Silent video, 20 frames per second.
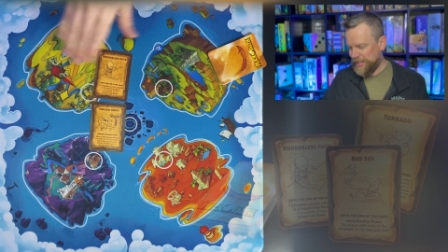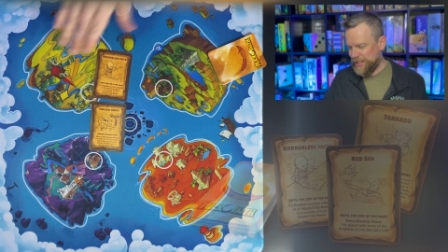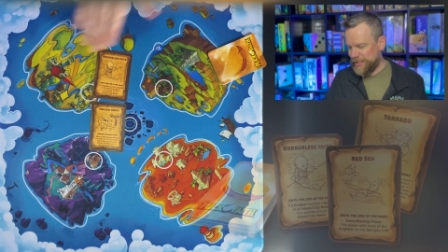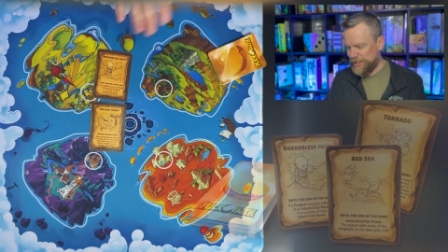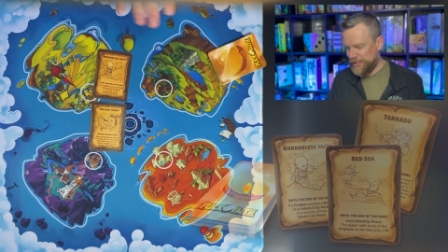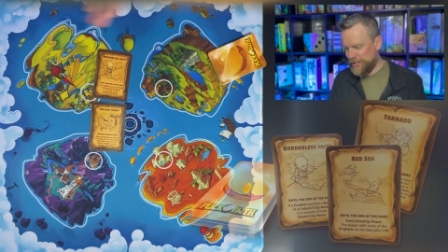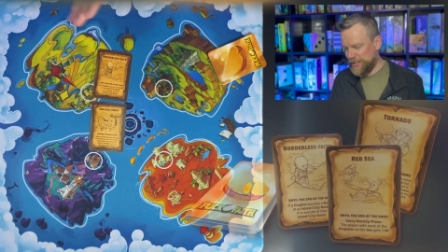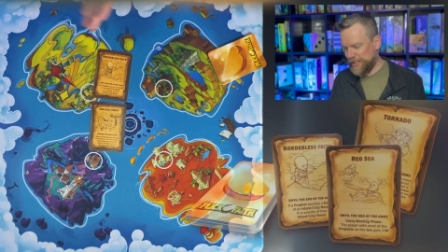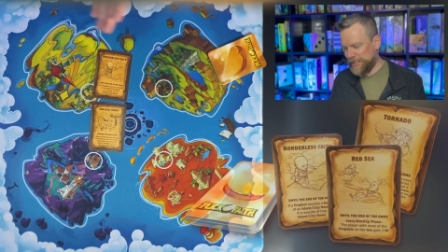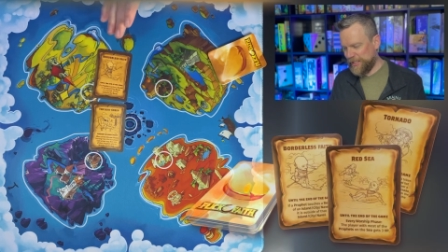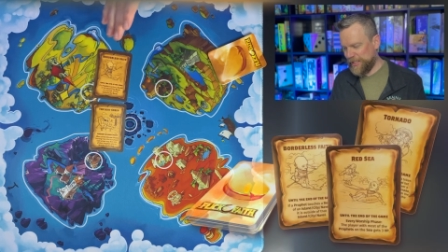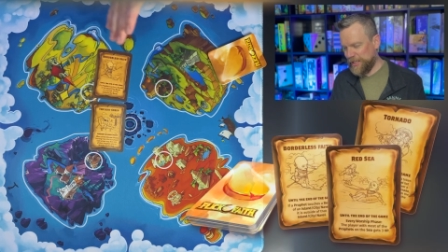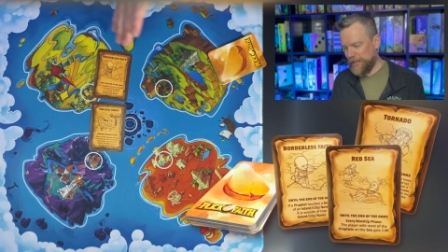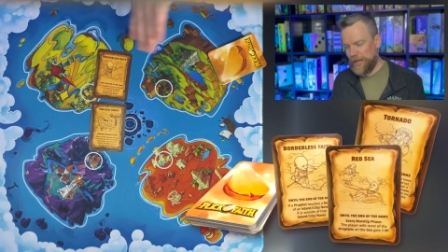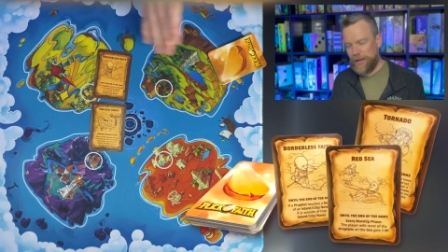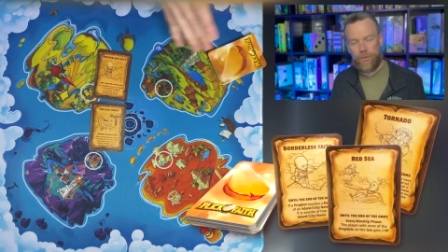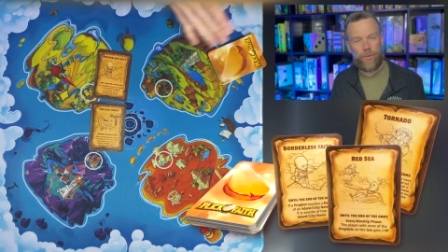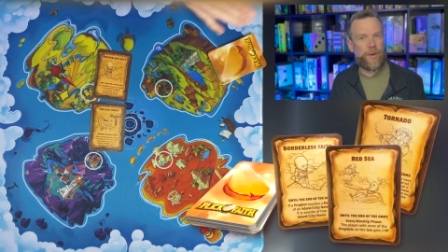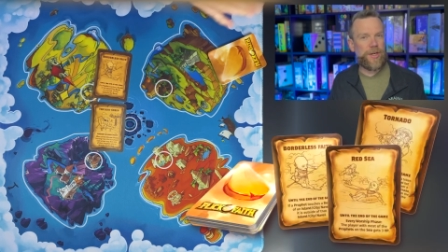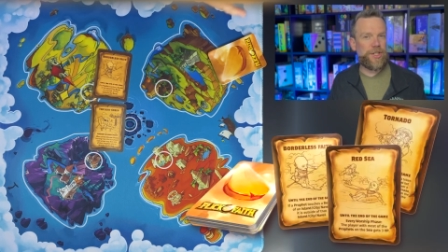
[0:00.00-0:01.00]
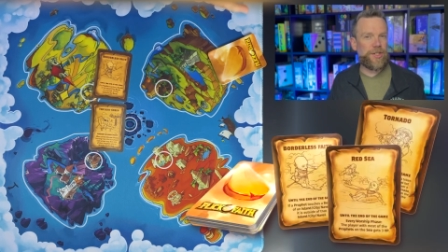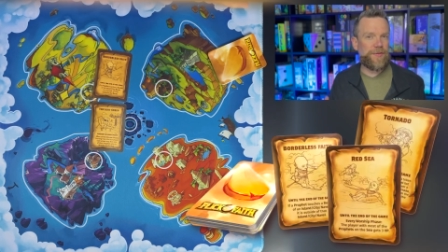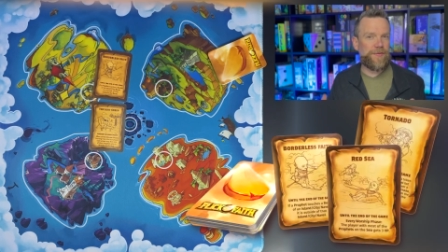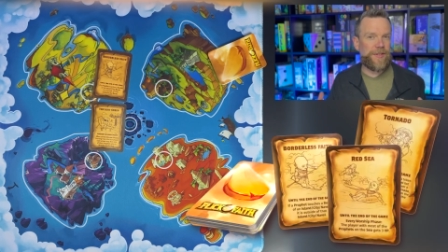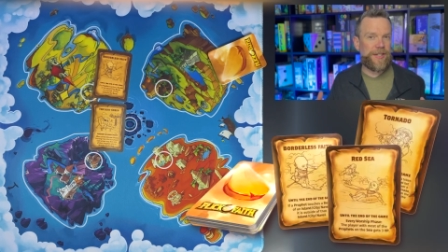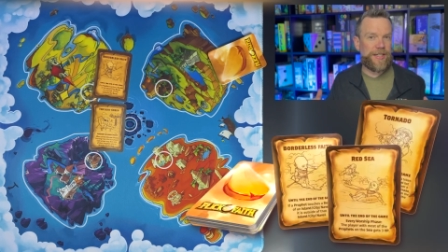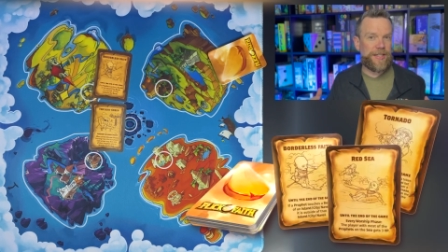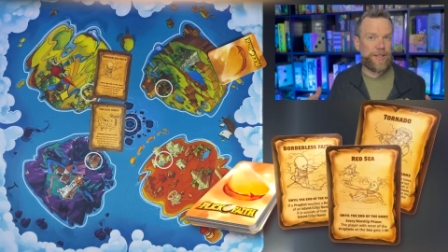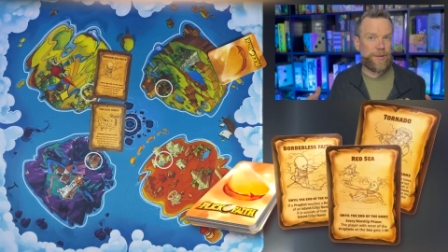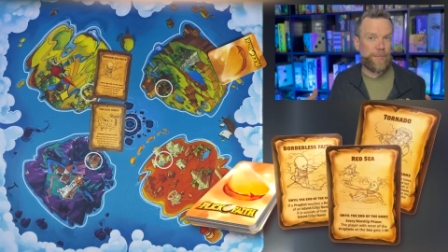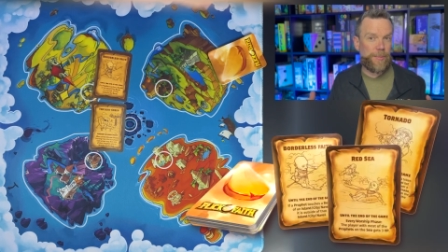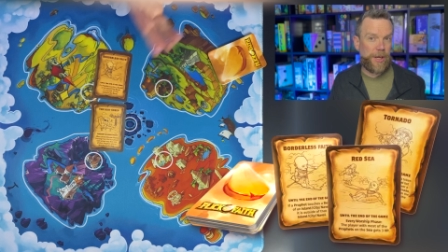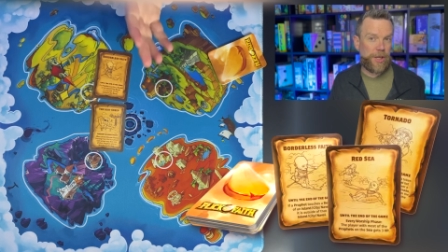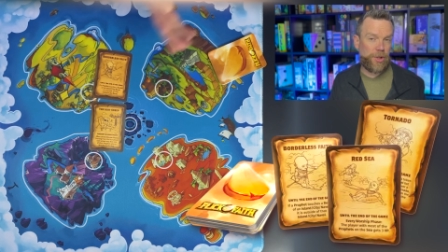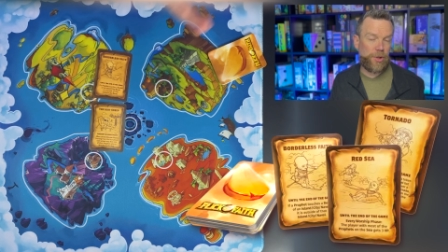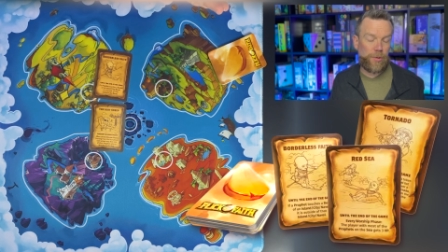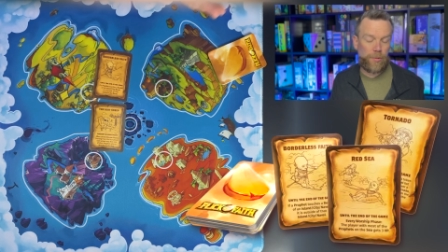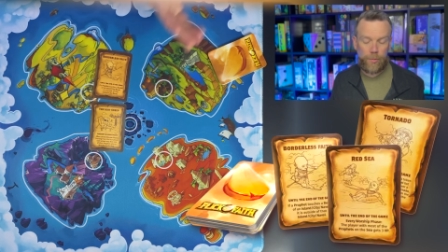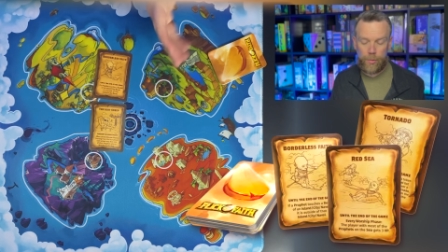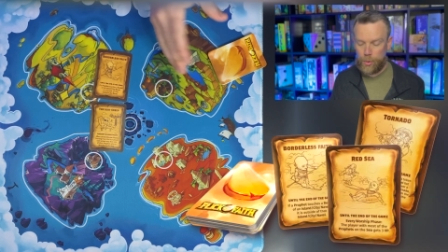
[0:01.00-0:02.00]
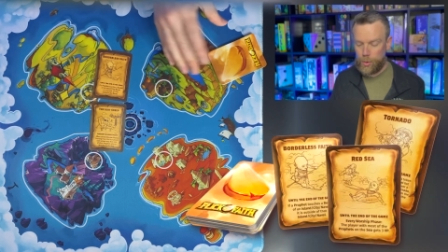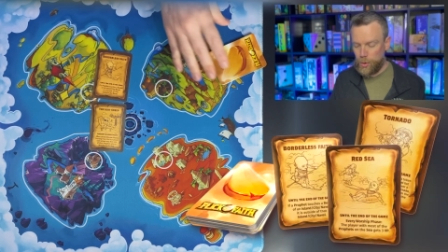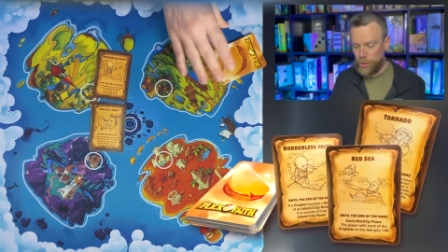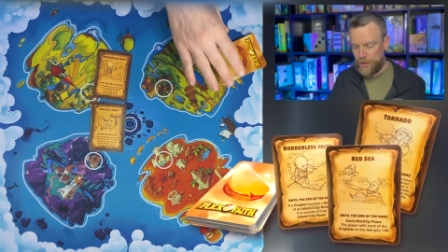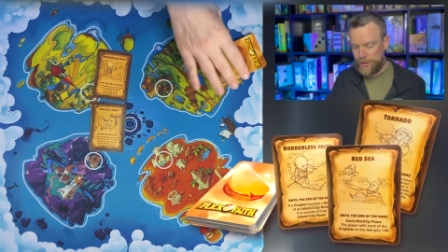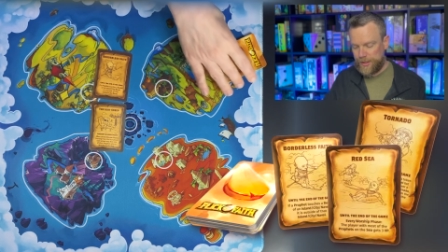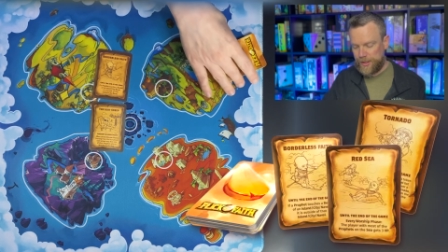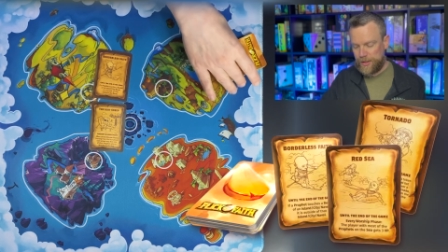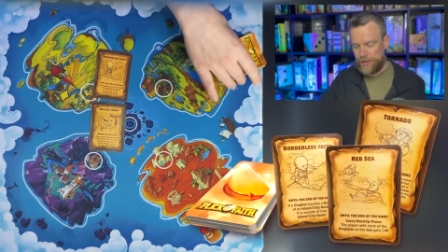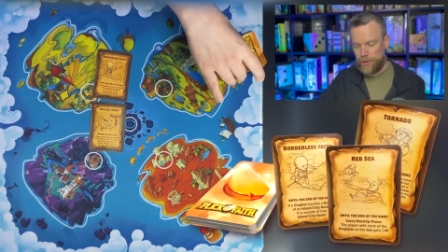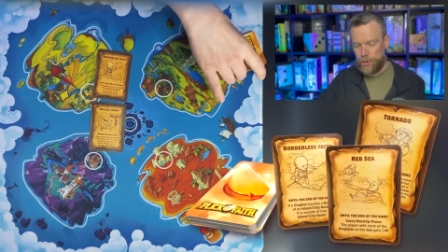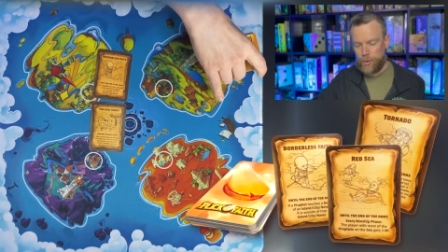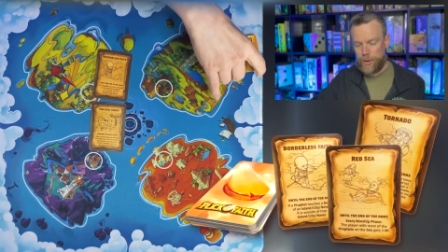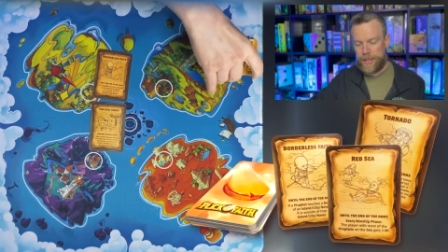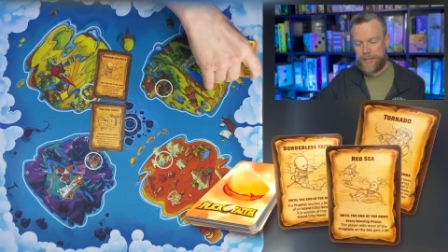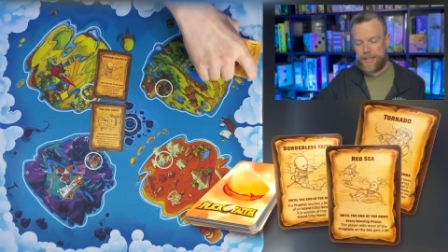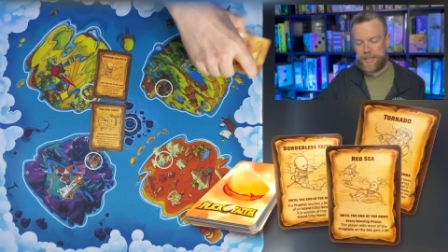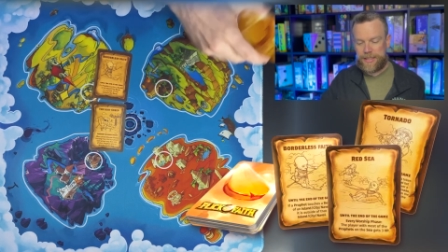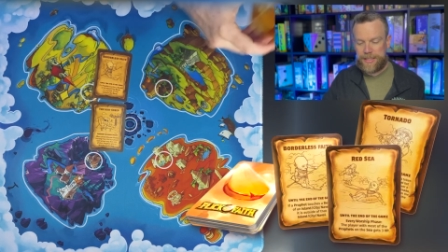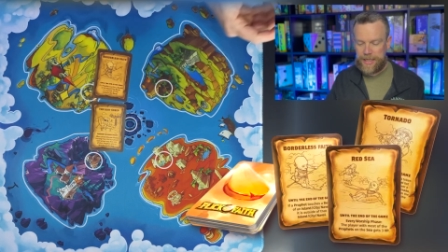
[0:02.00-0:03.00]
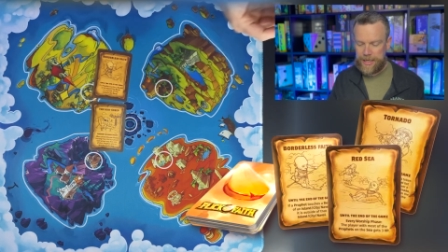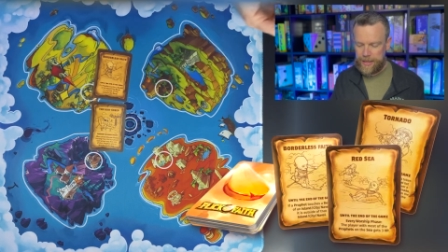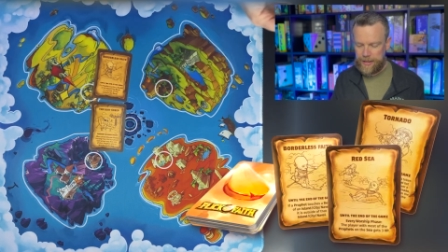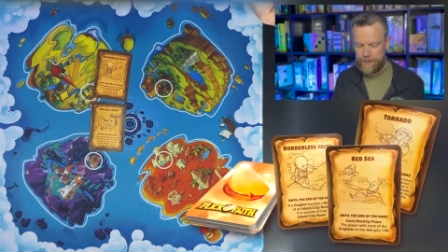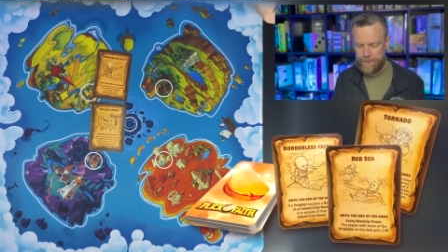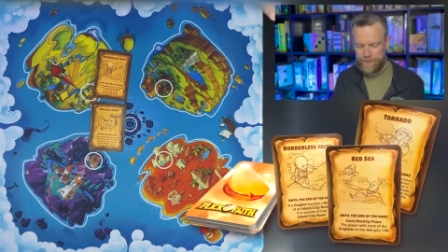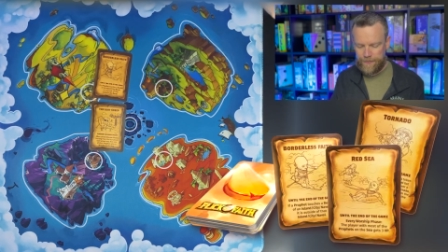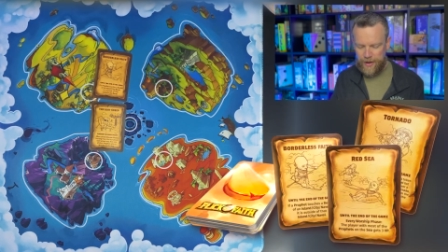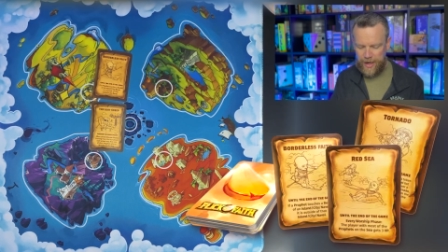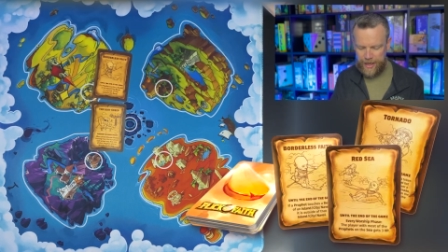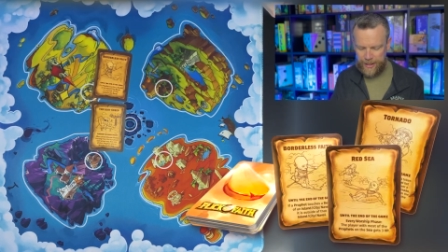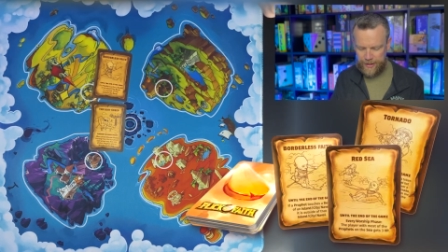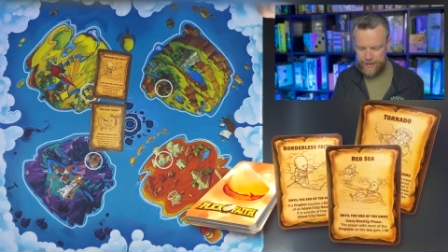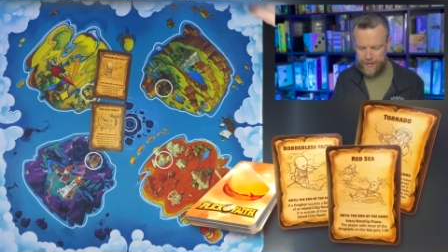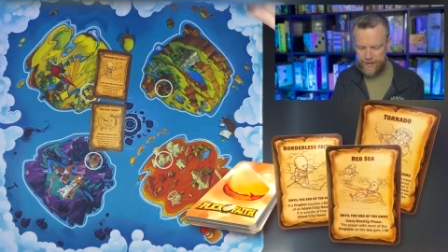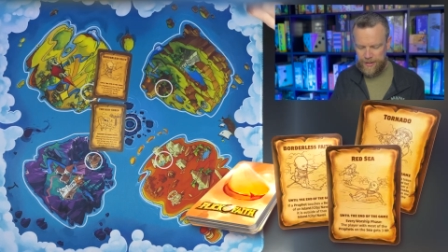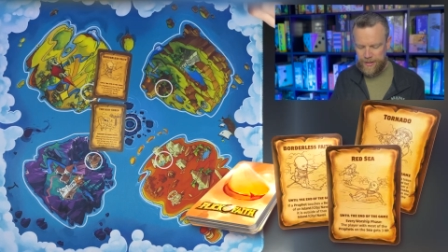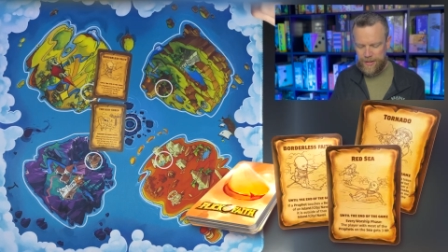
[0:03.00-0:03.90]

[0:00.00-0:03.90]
to decide which of these special rules is going to take effect.